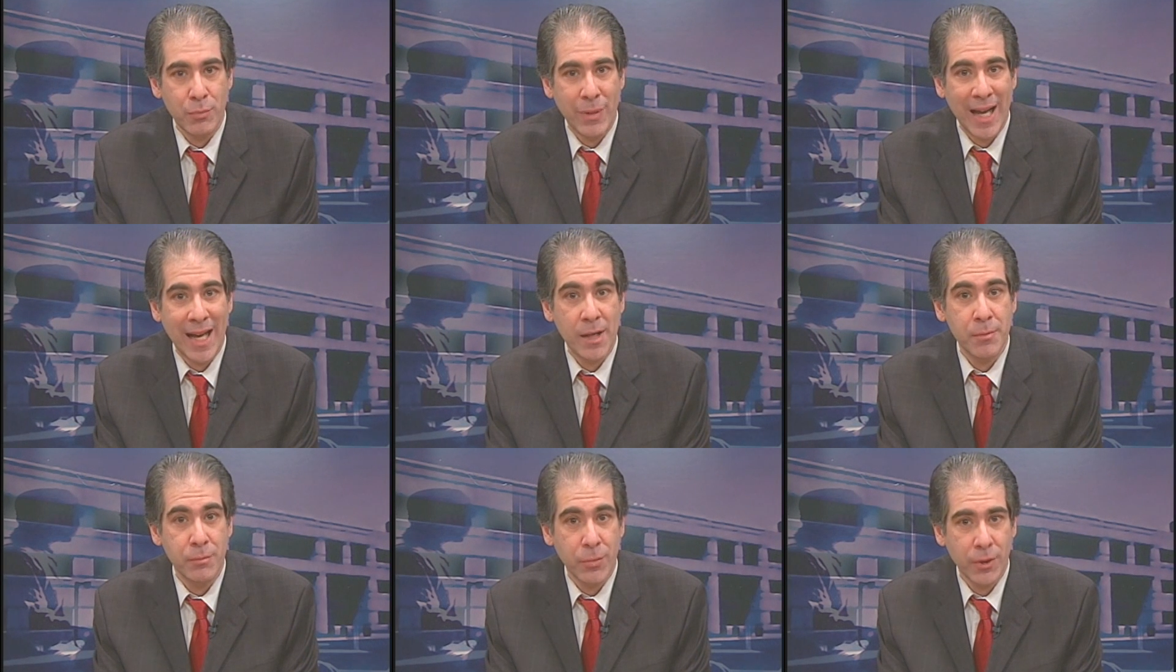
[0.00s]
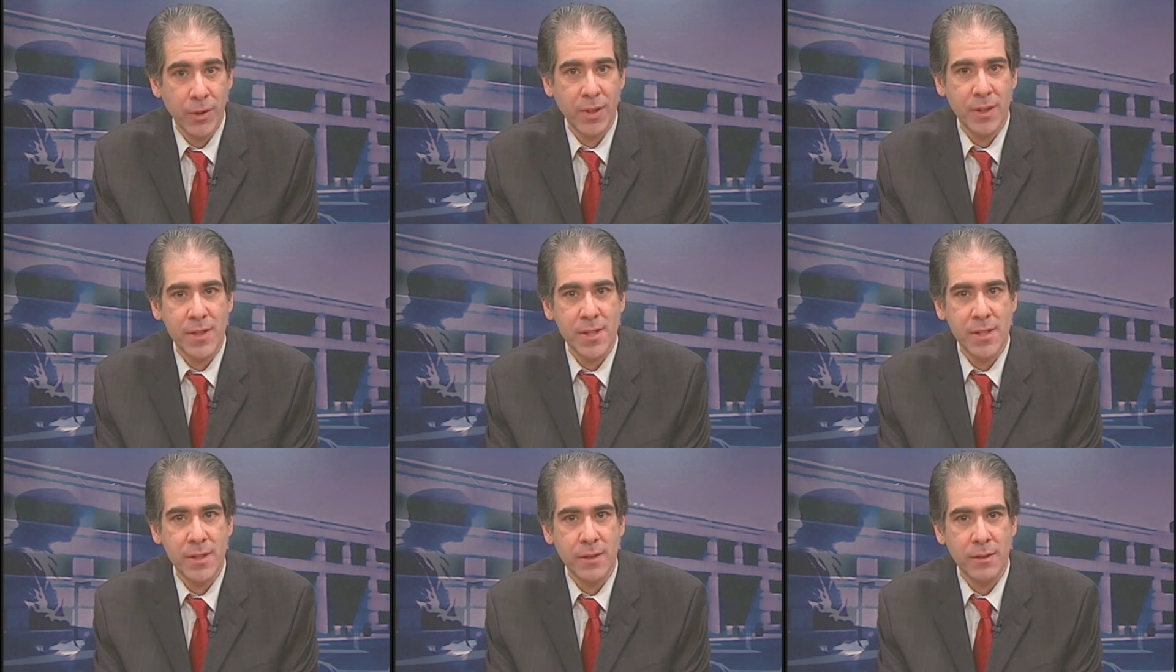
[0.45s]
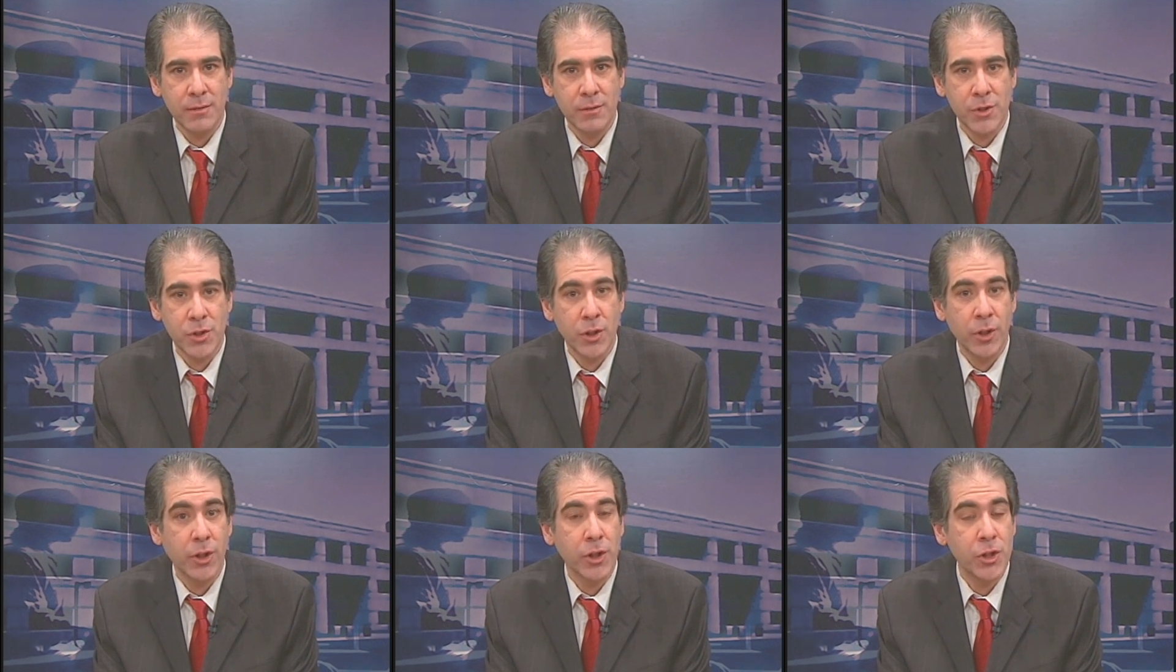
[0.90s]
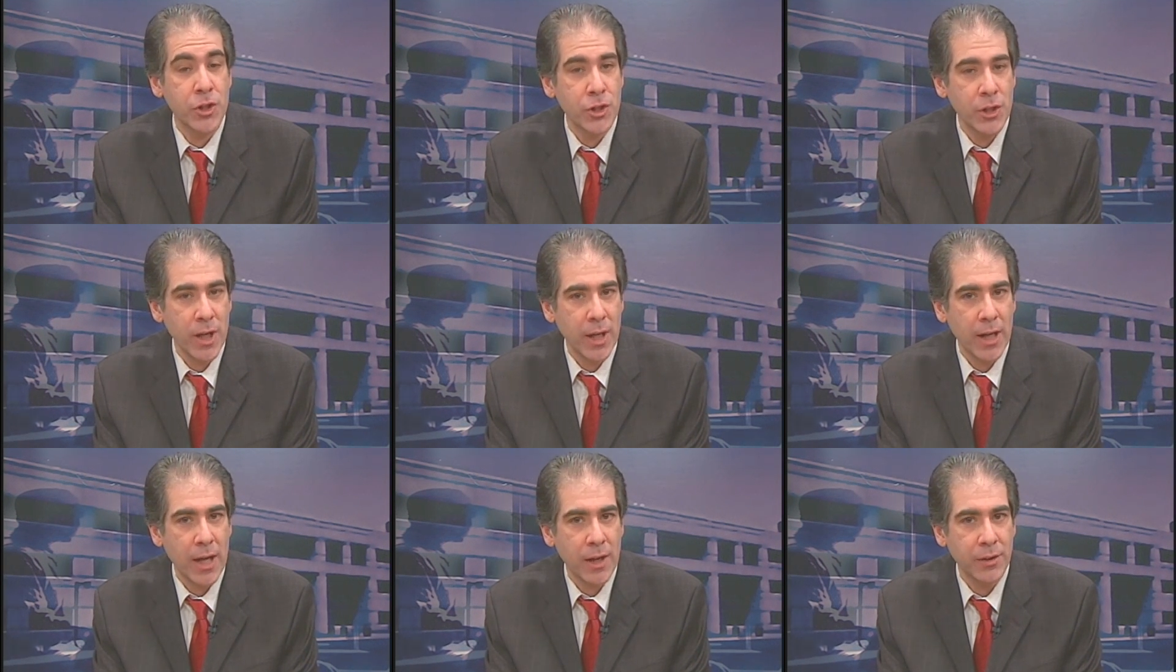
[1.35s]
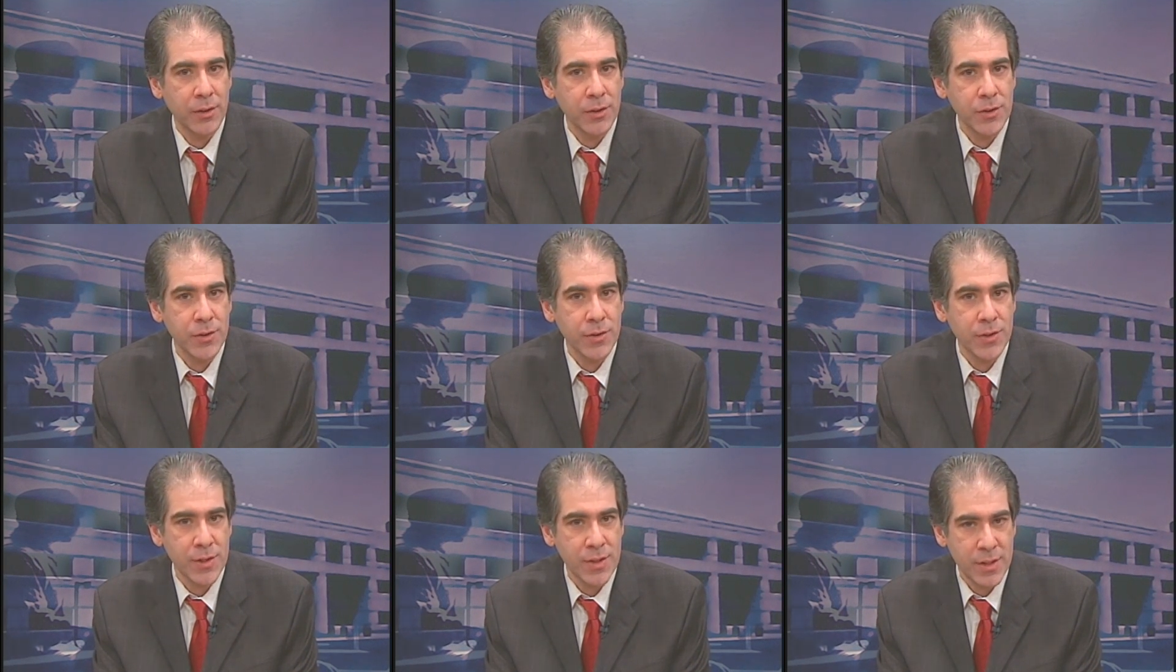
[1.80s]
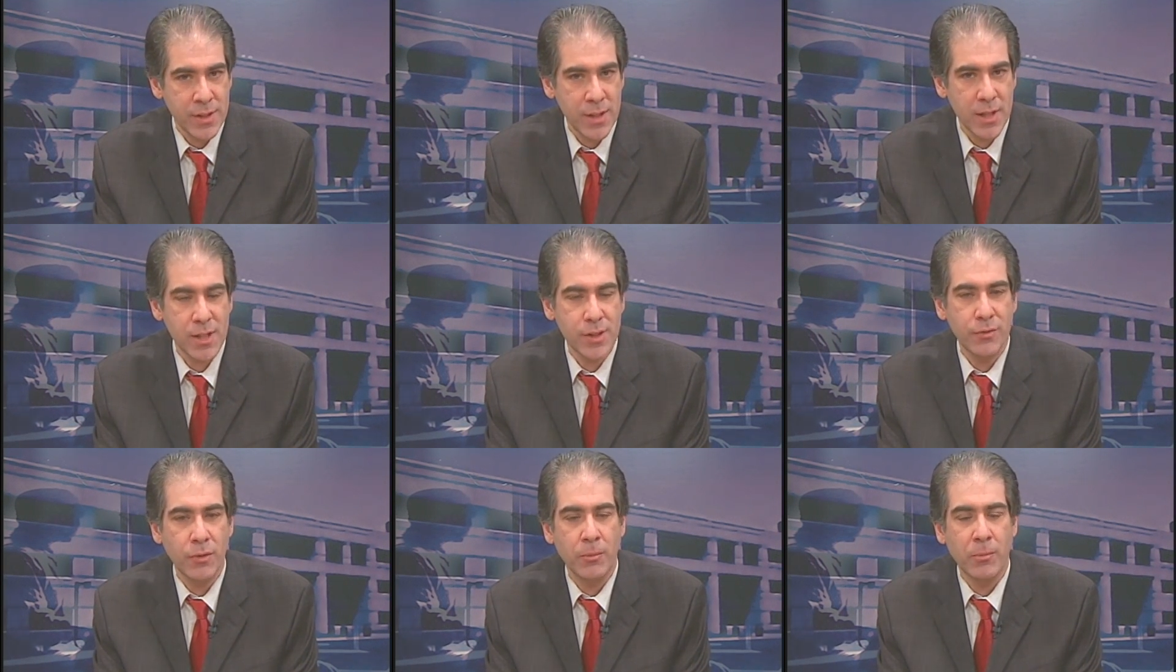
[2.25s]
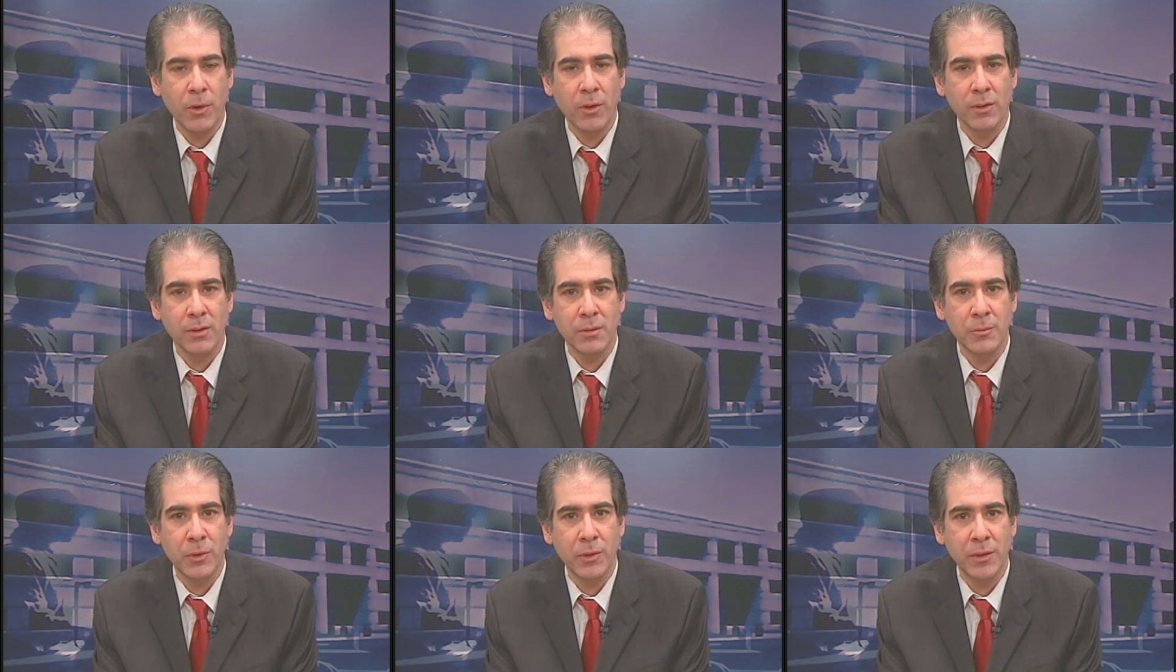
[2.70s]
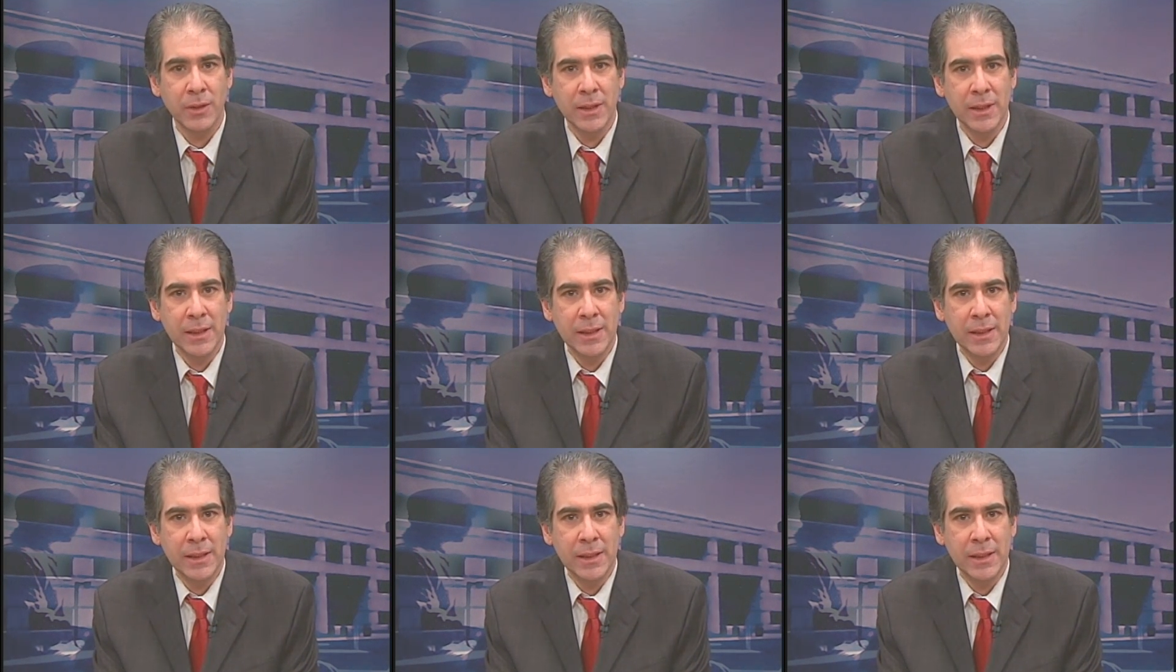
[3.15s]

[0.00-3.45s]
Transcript: Brad Bergenson took a shutout into the 6th for Baltimore.